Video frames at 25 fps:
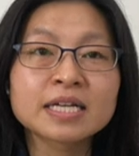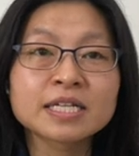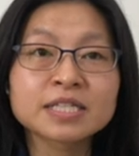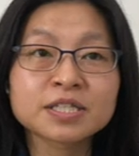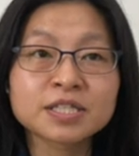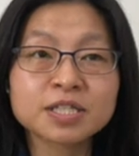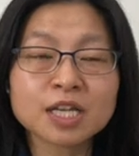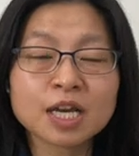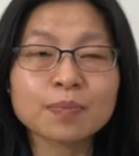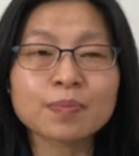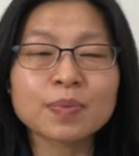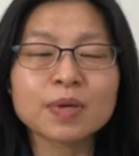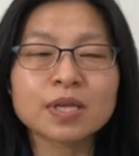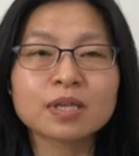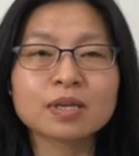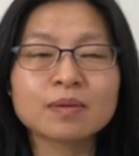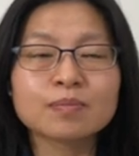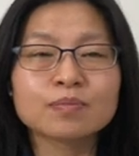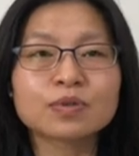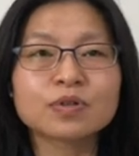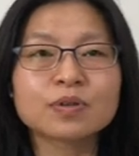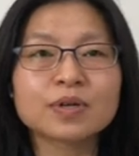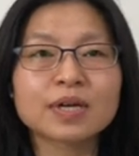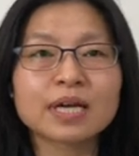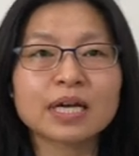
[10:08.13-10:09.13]

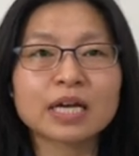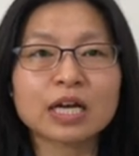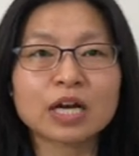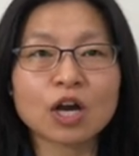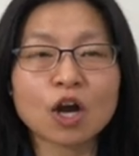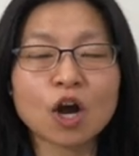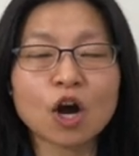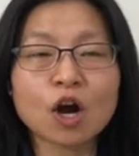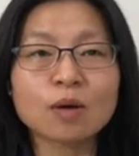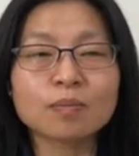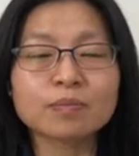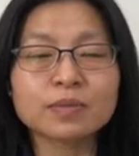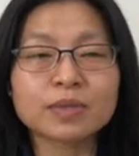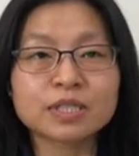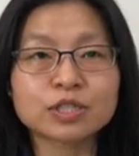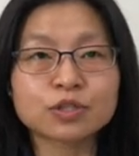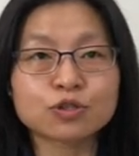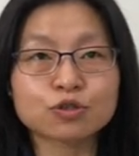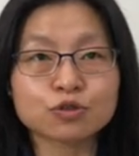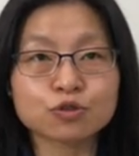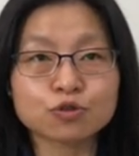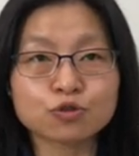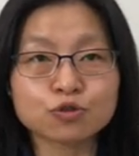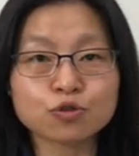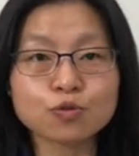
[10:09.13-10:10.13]
JackBNimble comes into
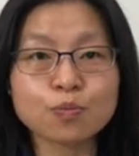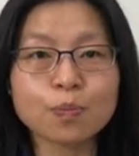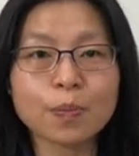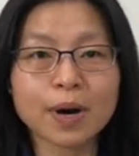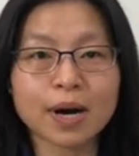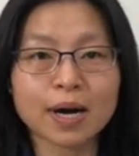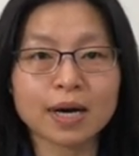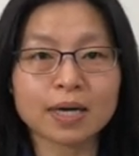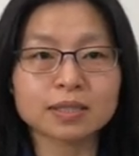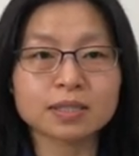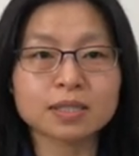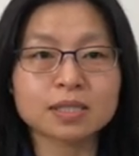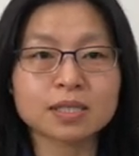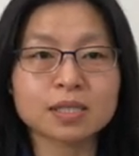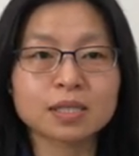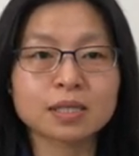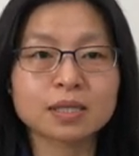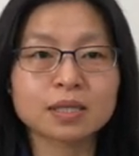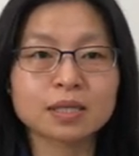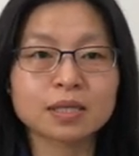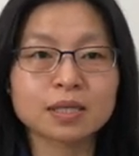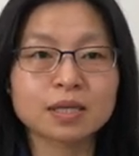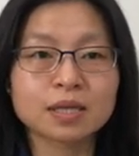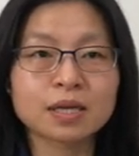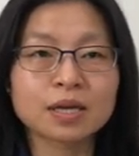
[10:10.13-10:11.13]
the two parts.
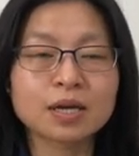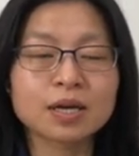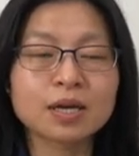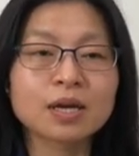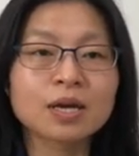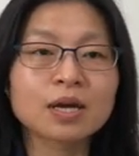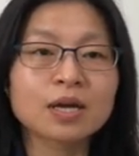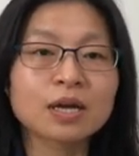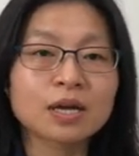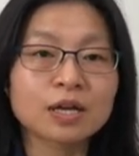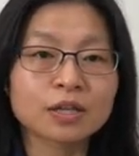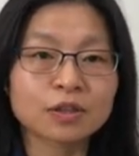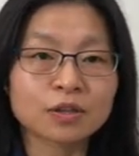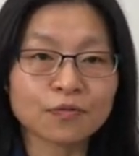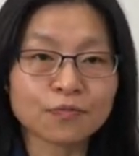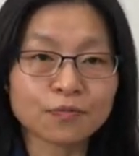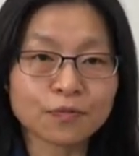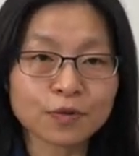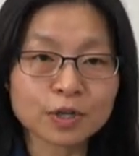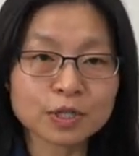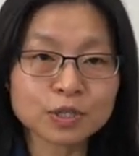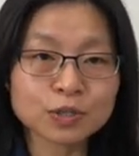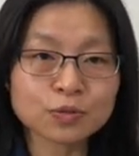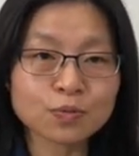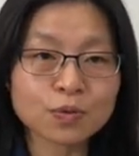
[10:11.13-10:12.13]
The
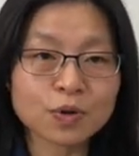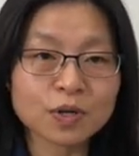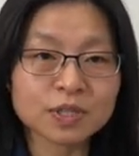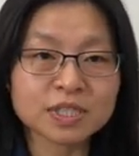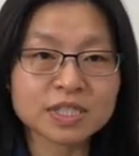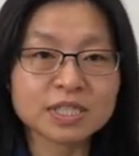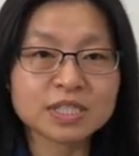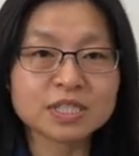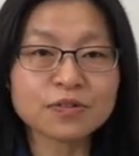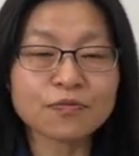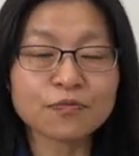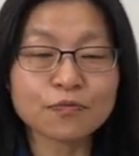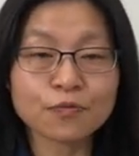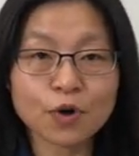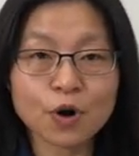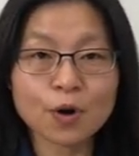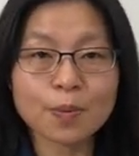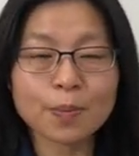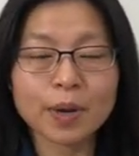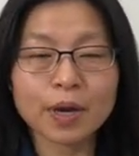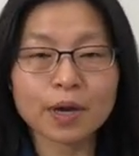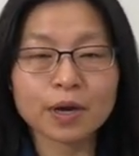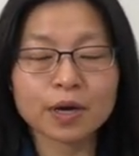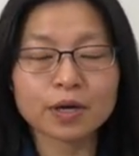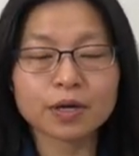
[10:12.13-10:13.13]
first one is the
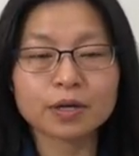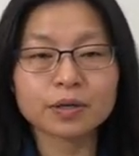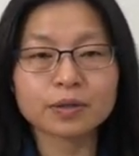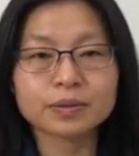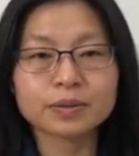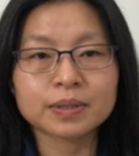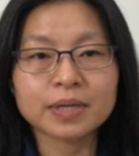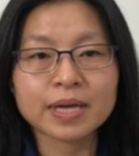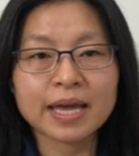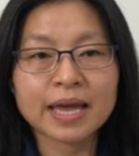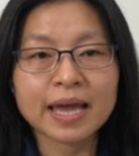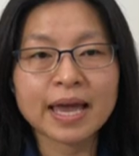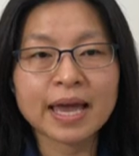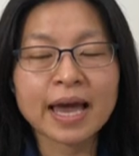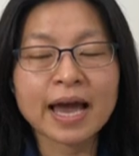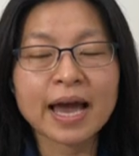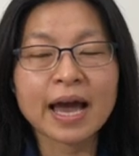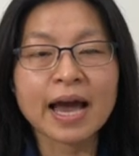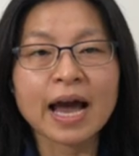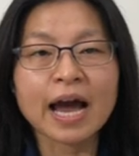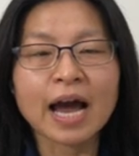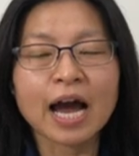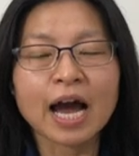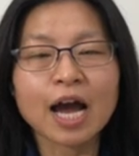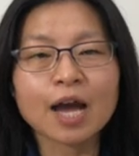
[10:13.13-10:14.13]
firmware.
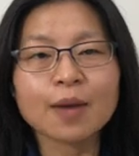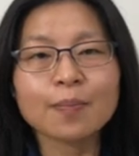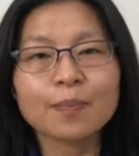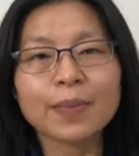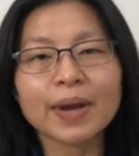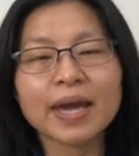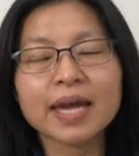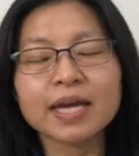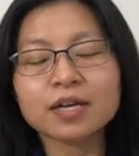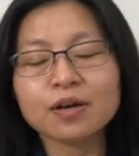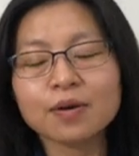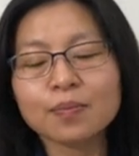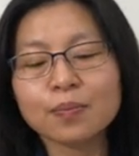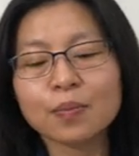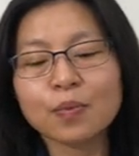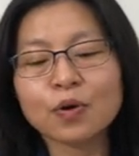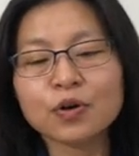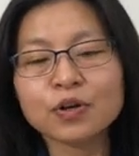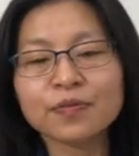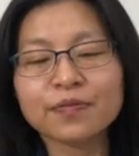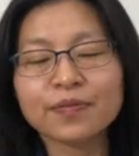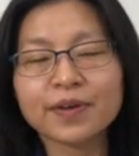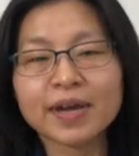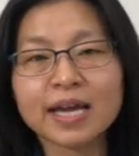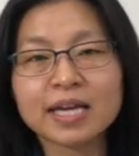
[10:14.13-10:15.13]
I made a
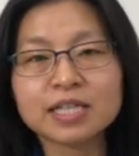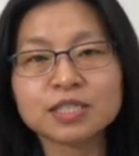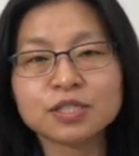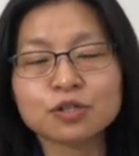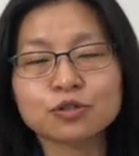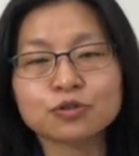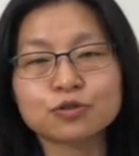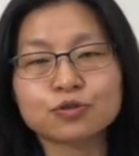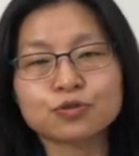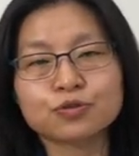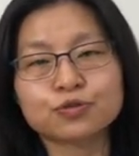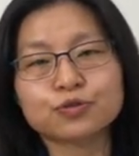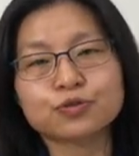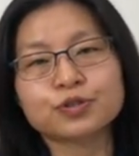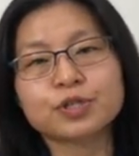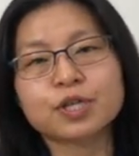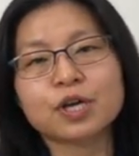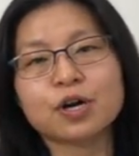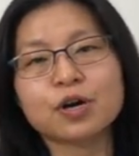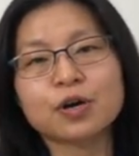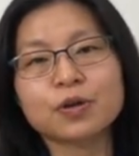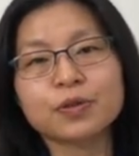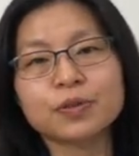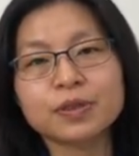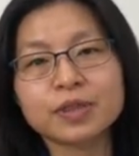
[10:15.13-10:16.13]
modification to
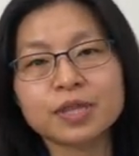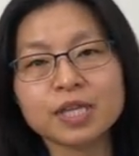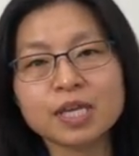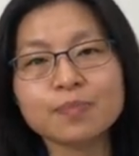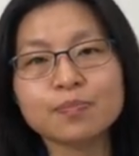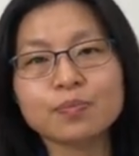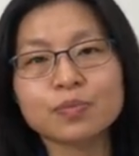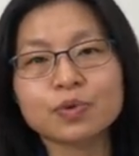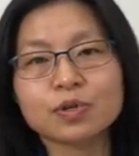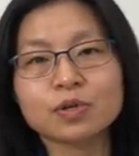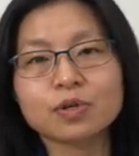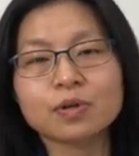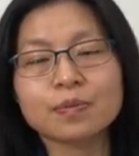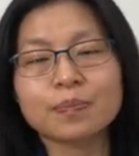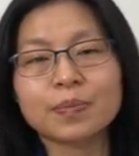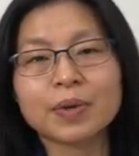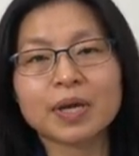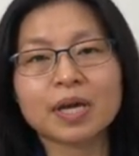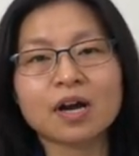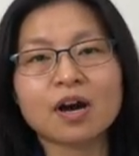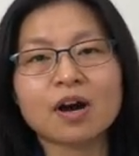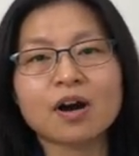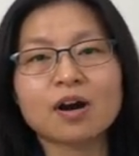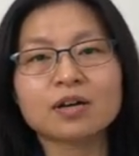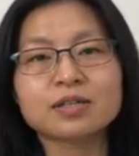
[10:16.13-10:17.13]
the Nimble
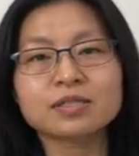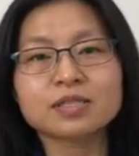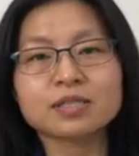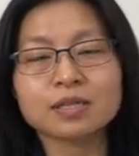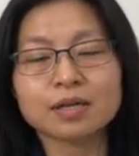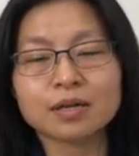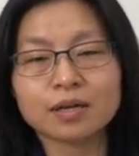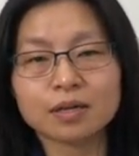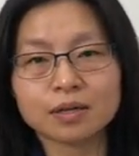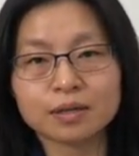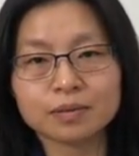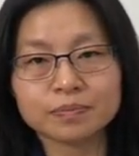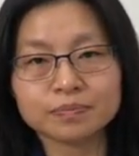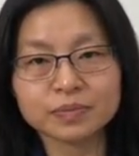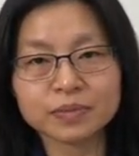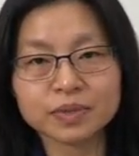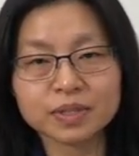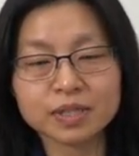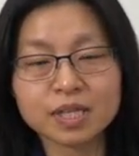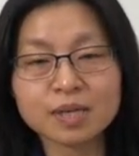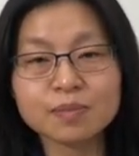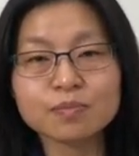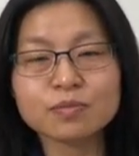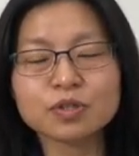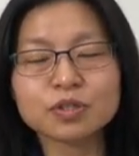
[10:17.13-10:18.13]
because uh,
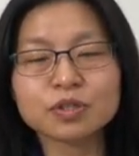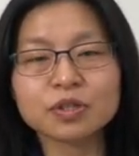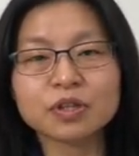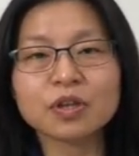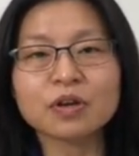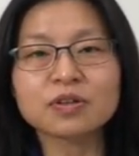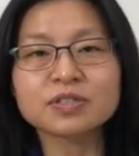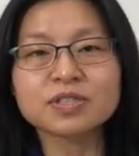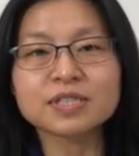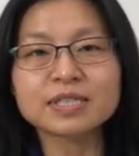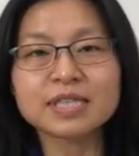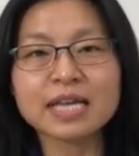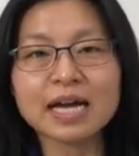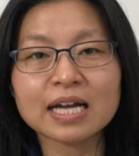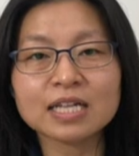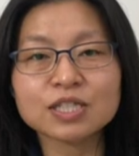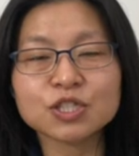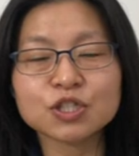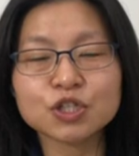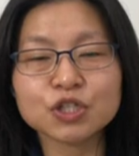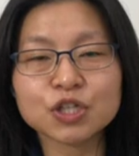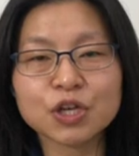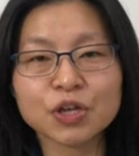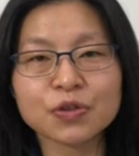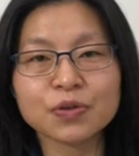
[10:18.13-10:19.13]
Nimble does
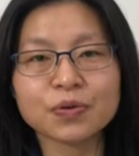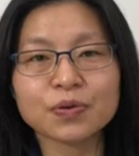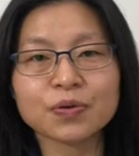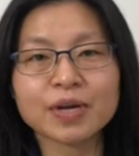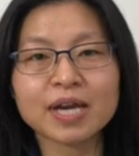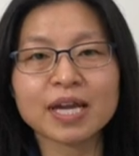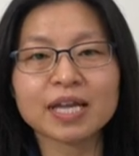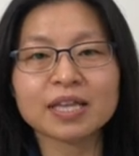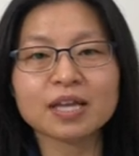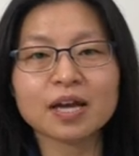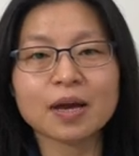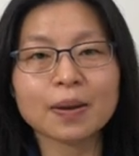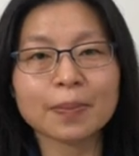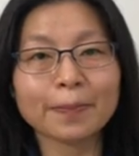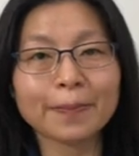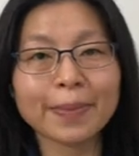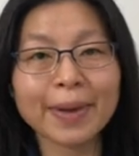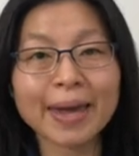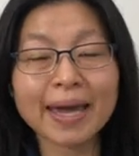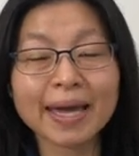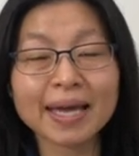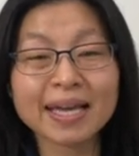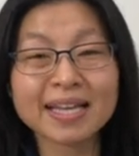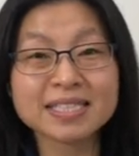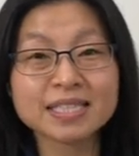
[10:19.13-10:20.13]
not generate a
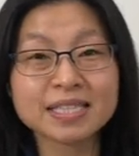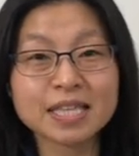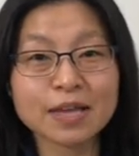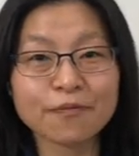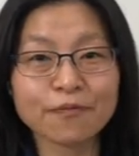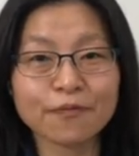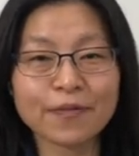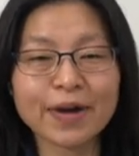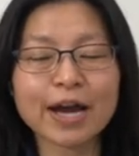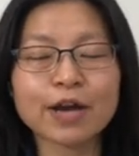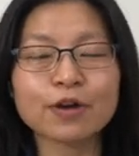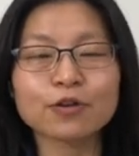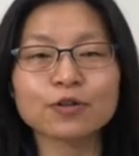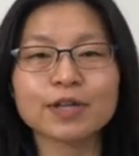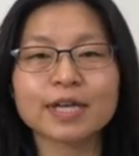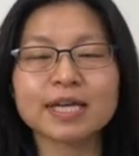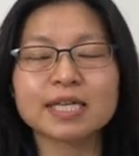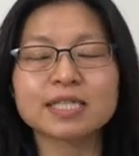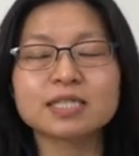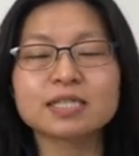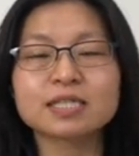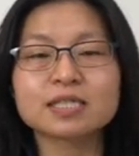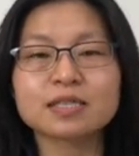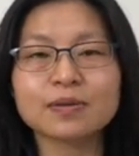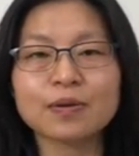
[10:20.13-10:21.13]
package that
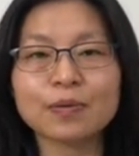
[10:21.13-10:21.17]
violates